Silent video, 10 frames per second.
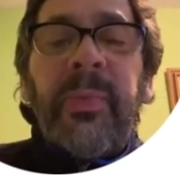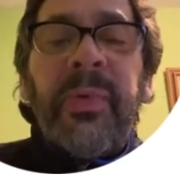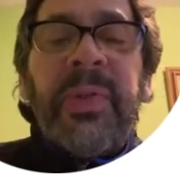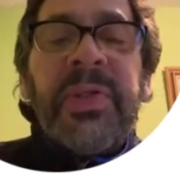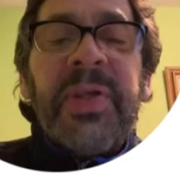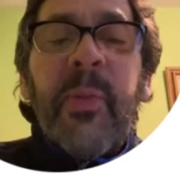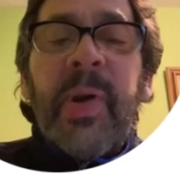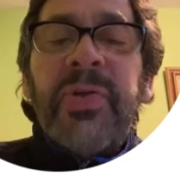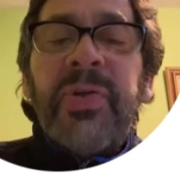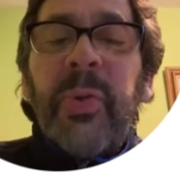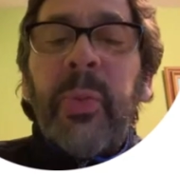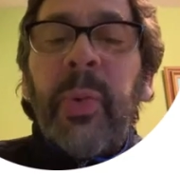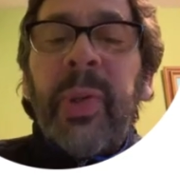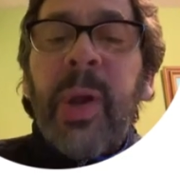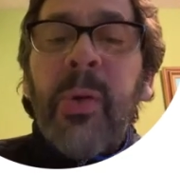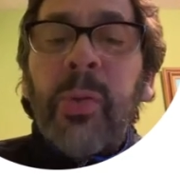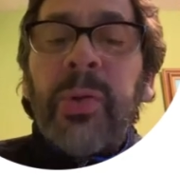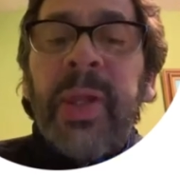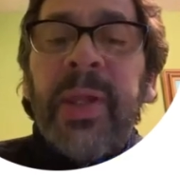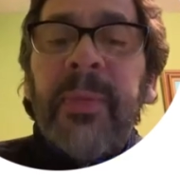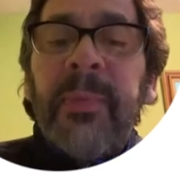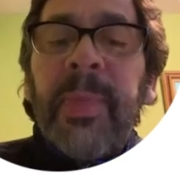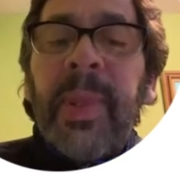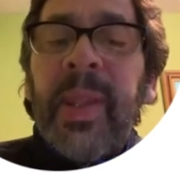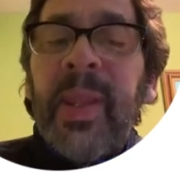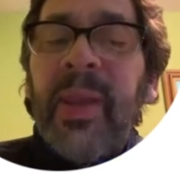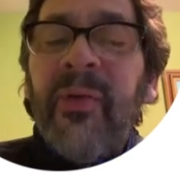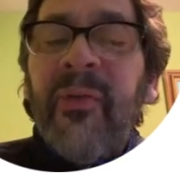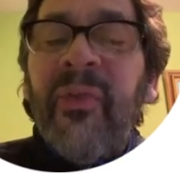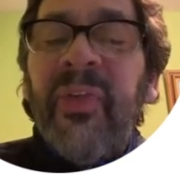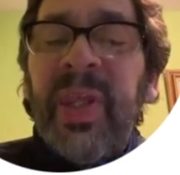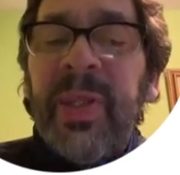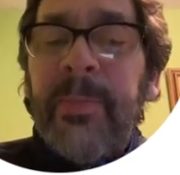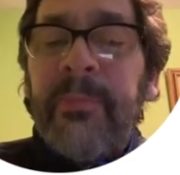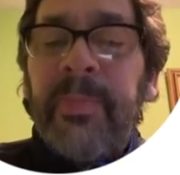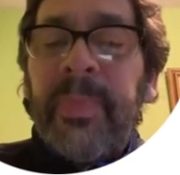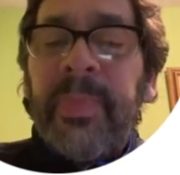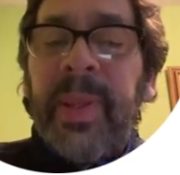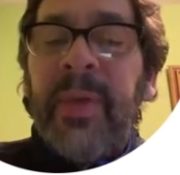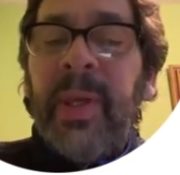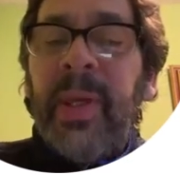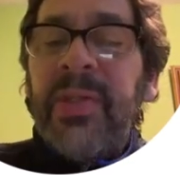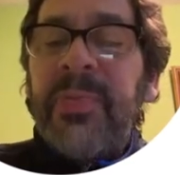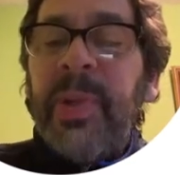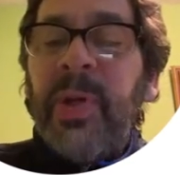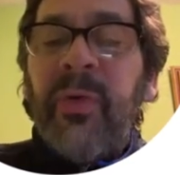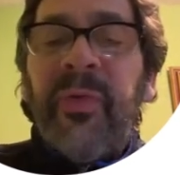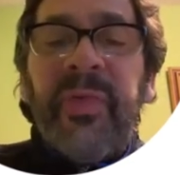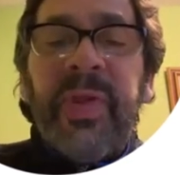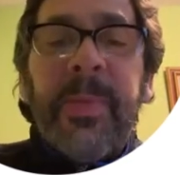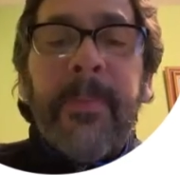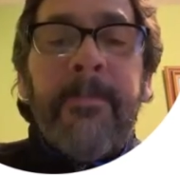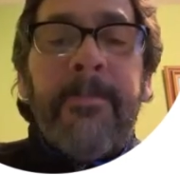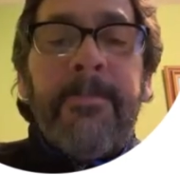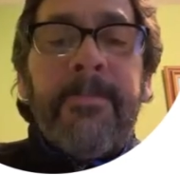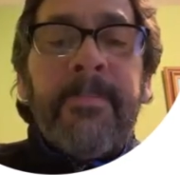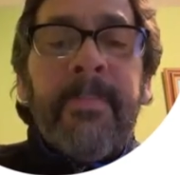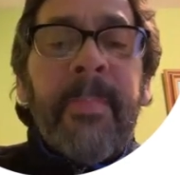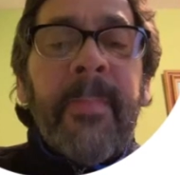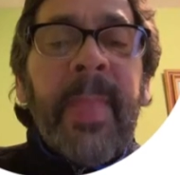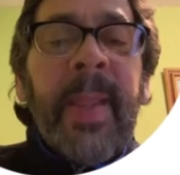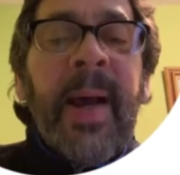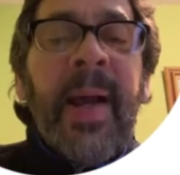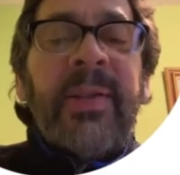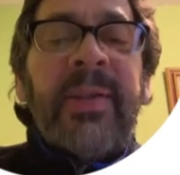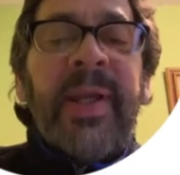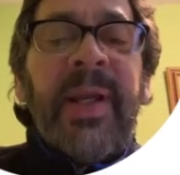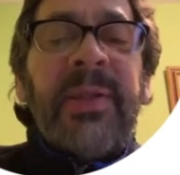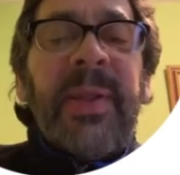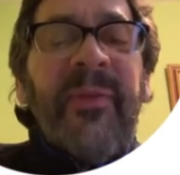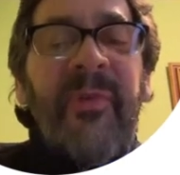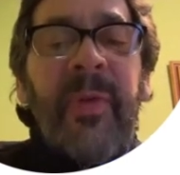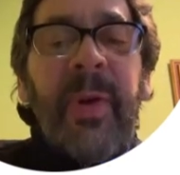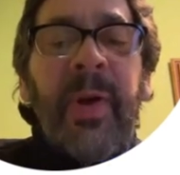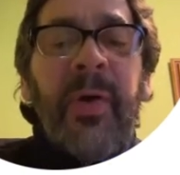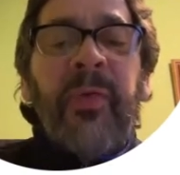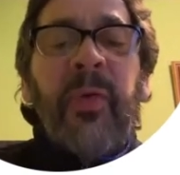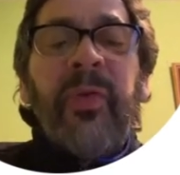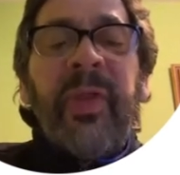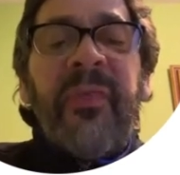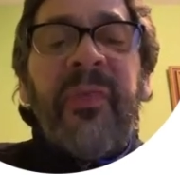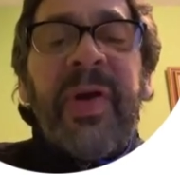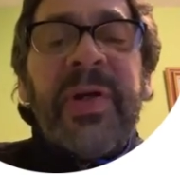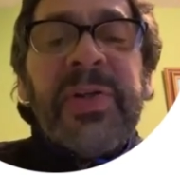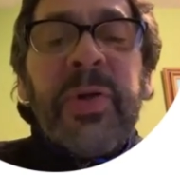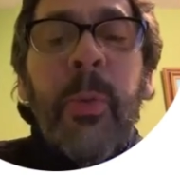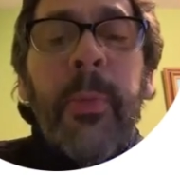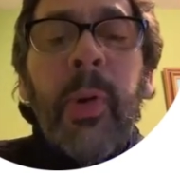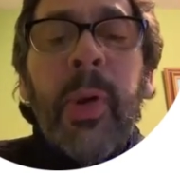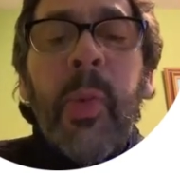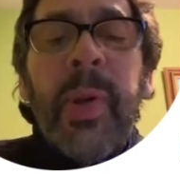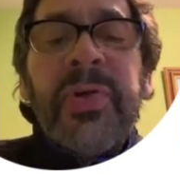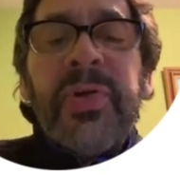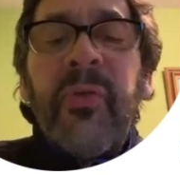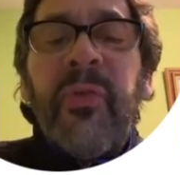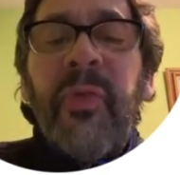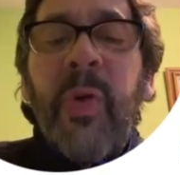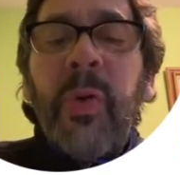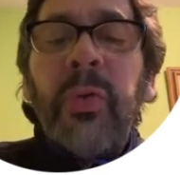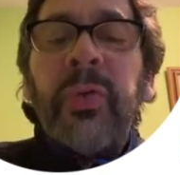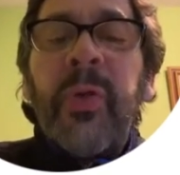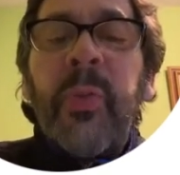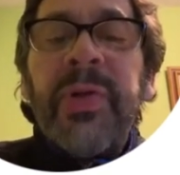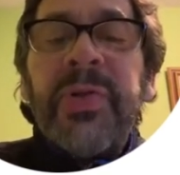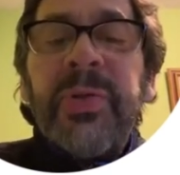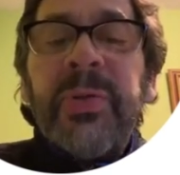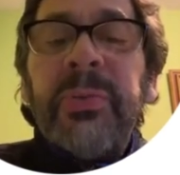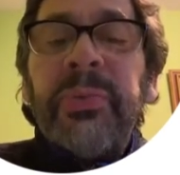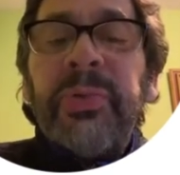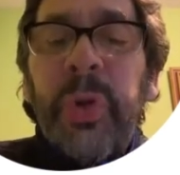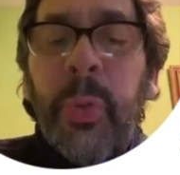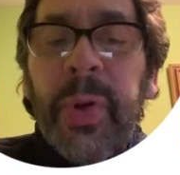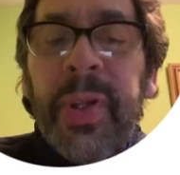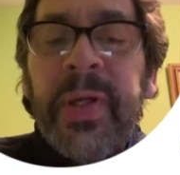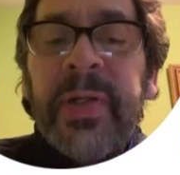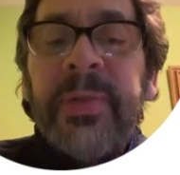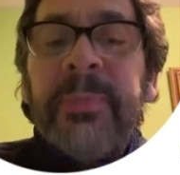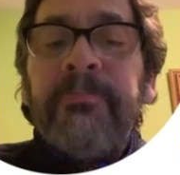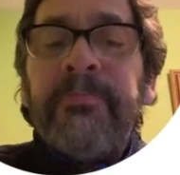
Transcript: With this equation, we can obtain phi, the spinor phi. Alternative, from the first coupled equation follows the equation shown here.